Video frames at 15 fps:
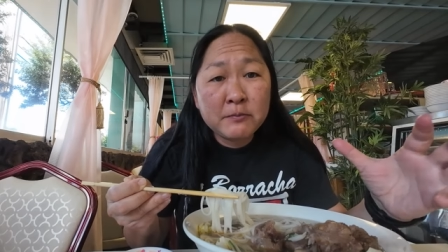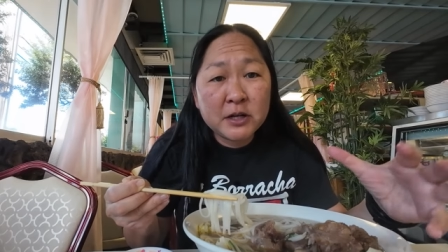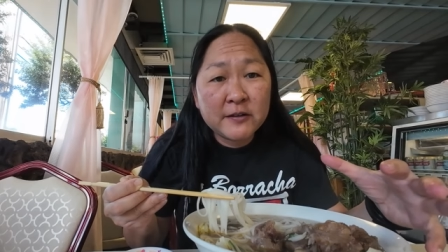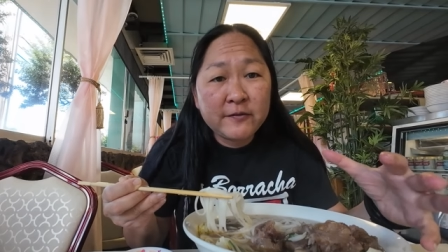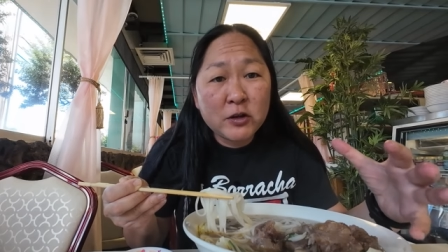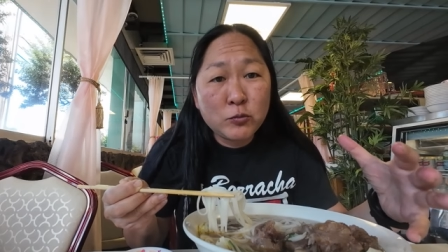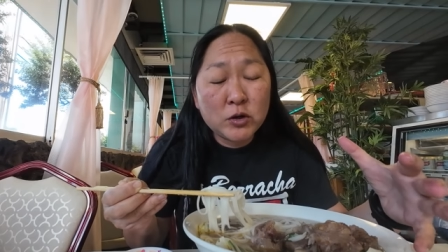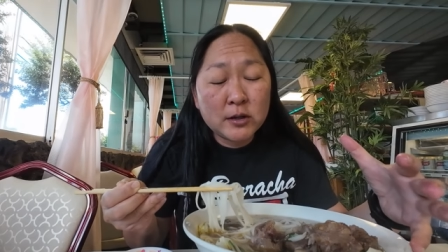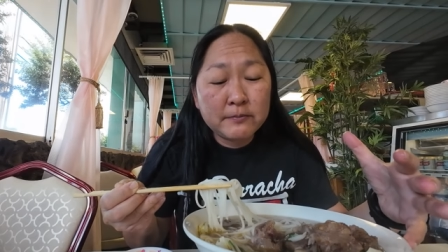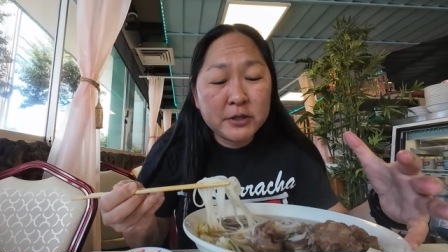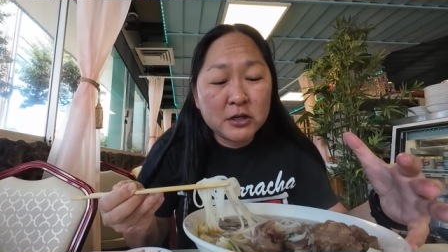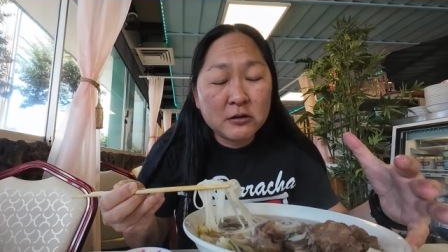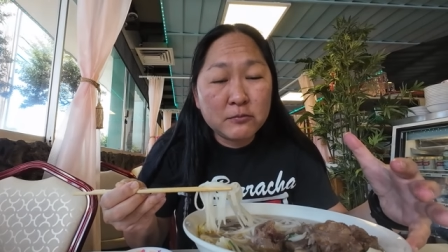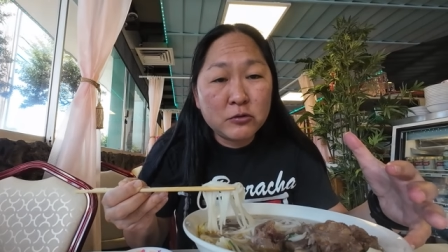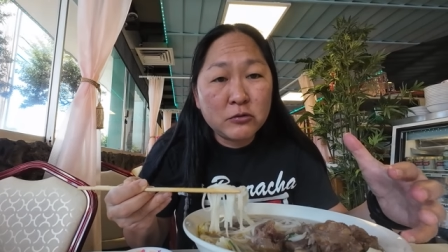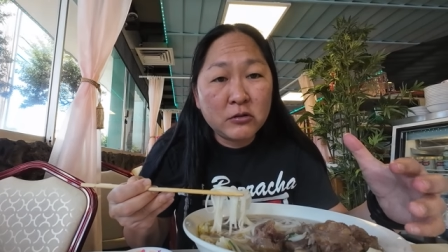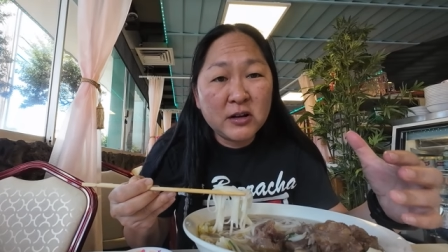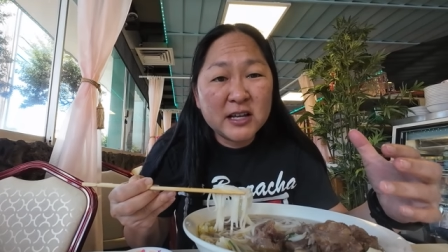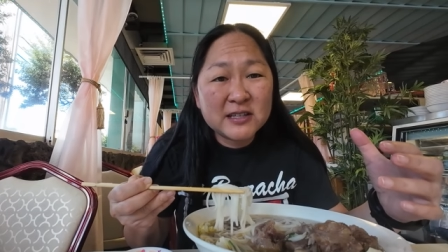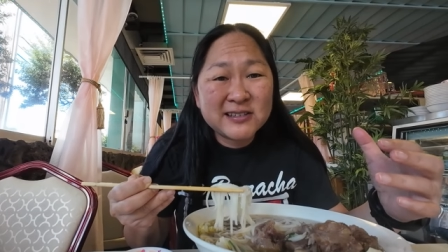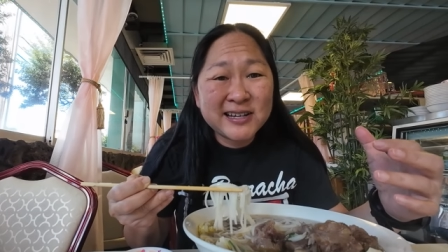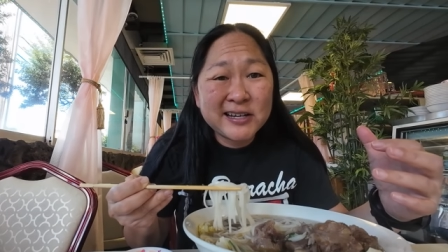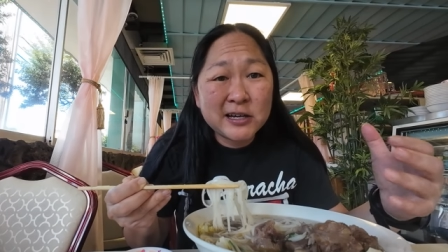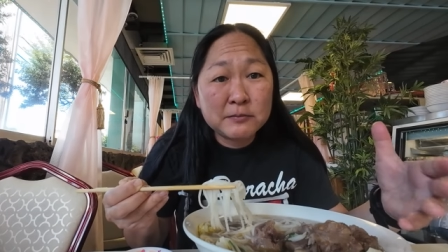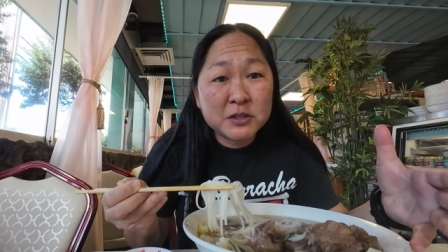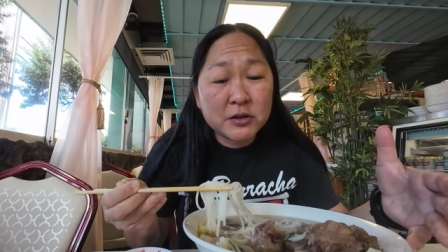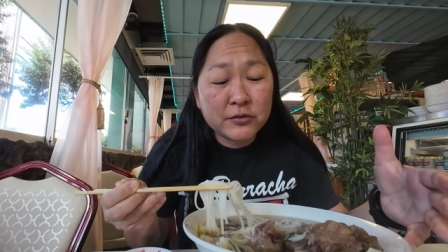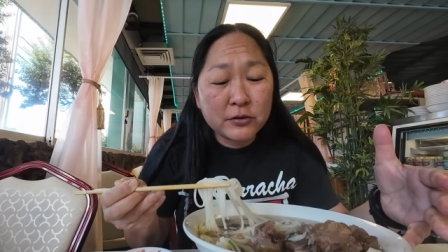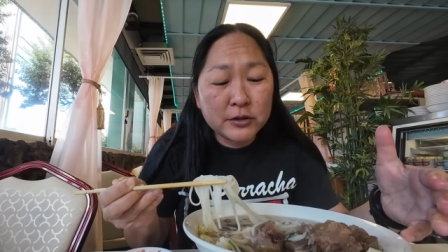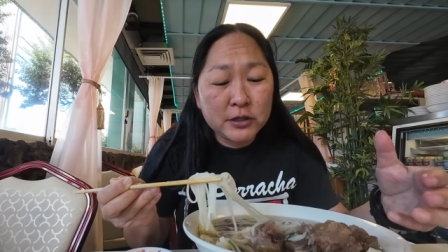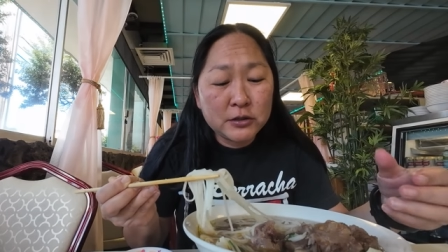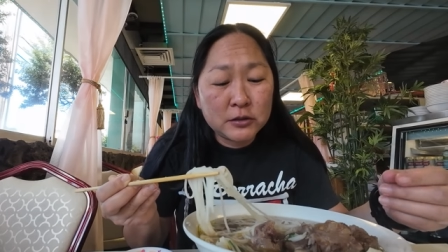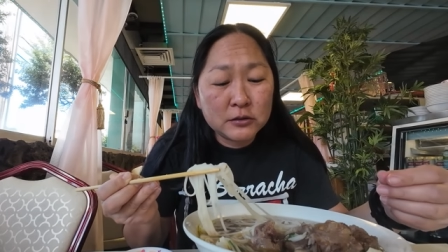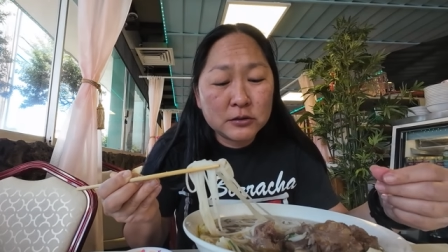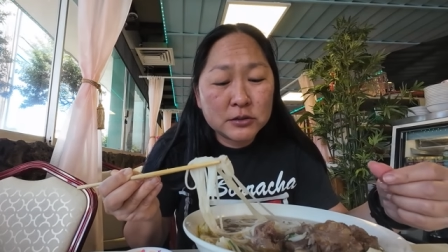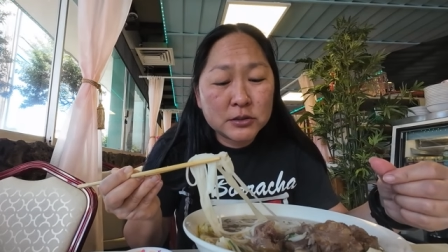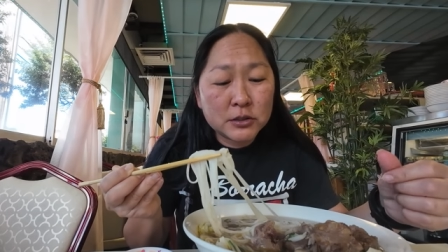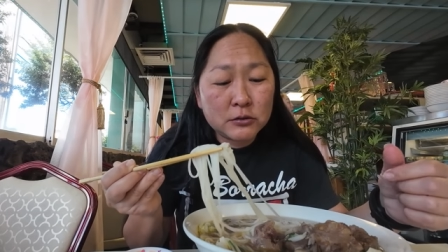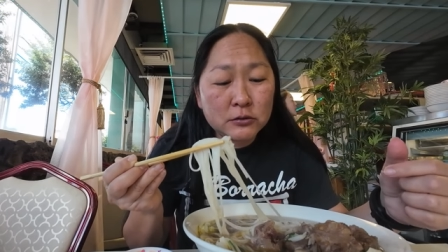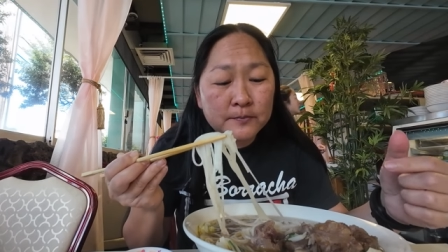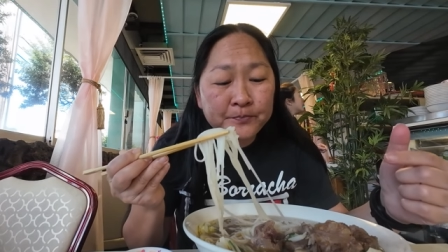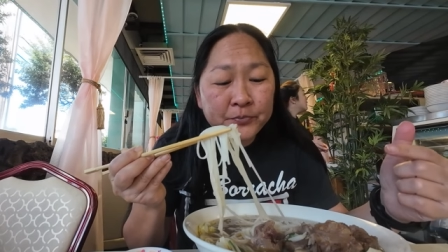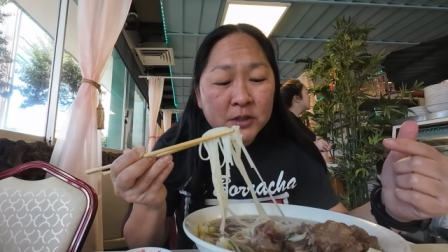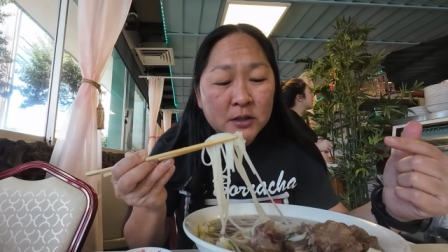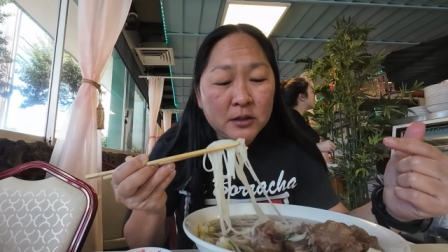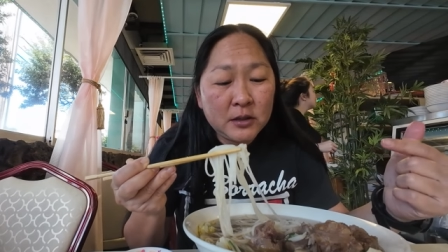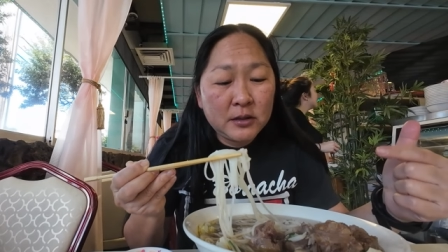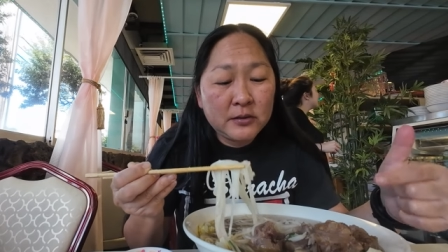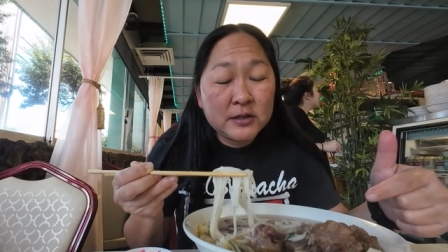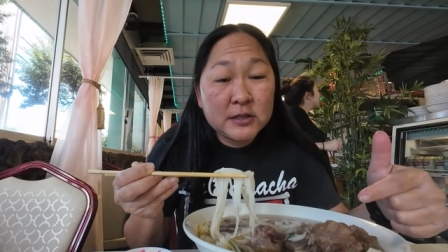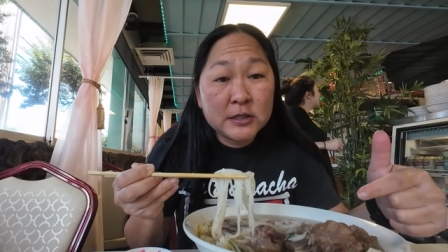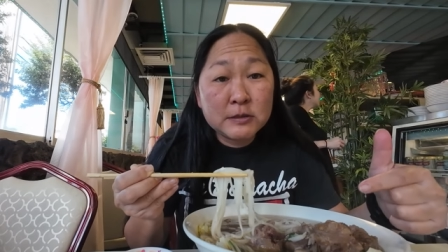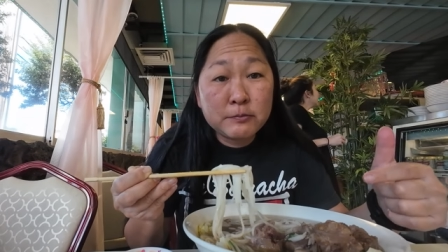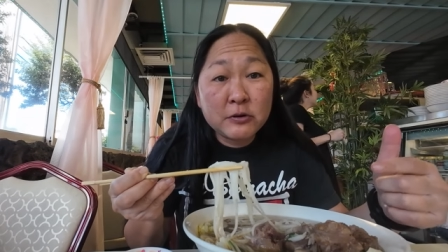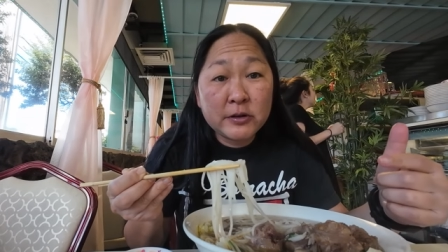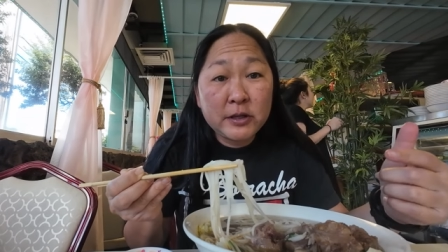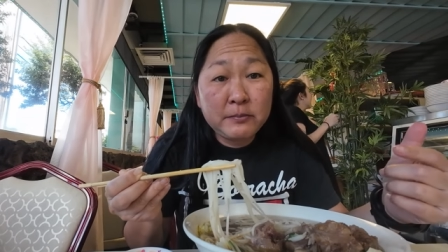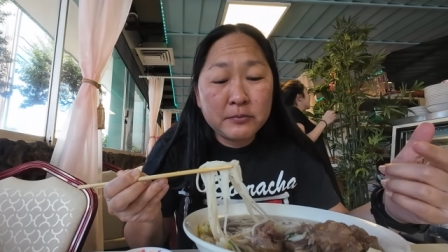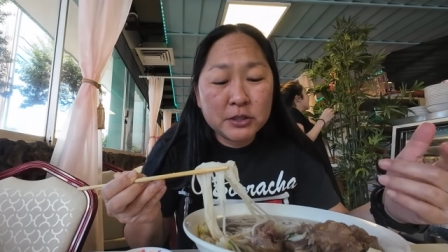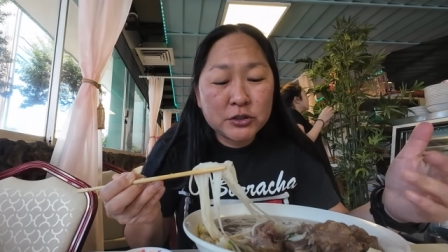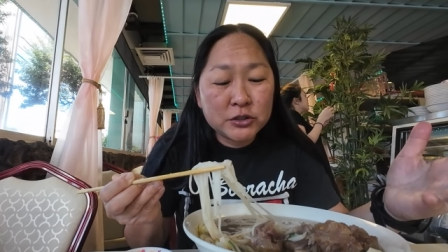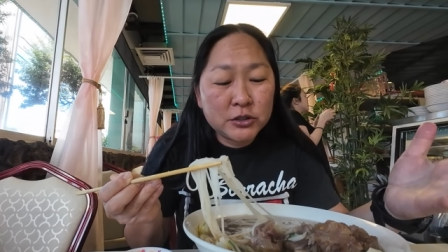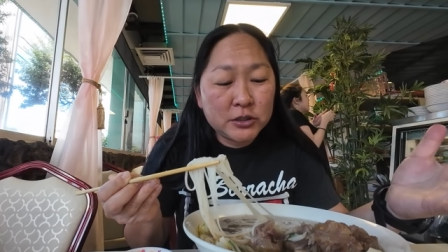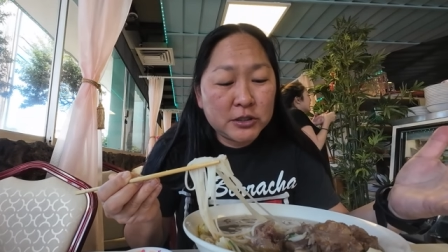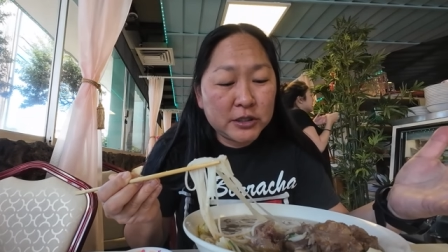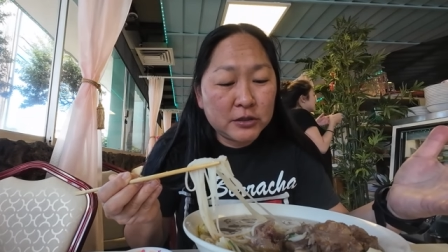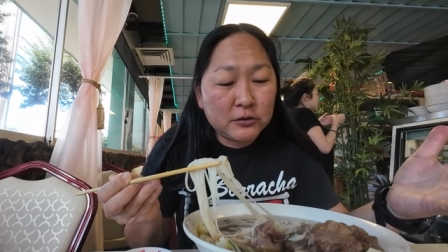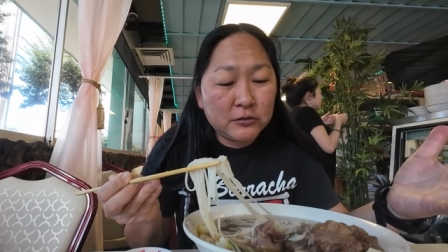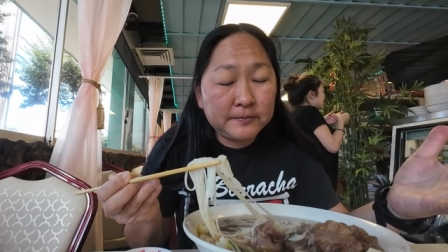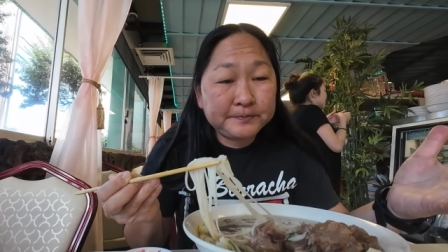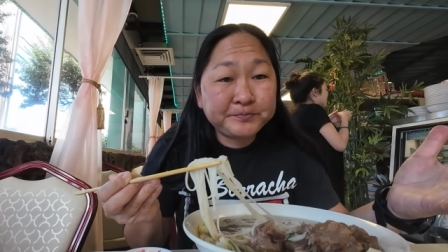But if you want a bigger bowl, it's like up to $30. So this is pretty much a good deal.